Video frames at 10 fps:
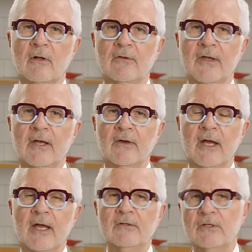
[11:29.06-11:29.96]
on the other
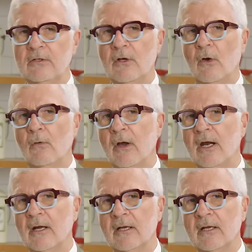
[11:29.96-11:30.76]
hand, you don't want to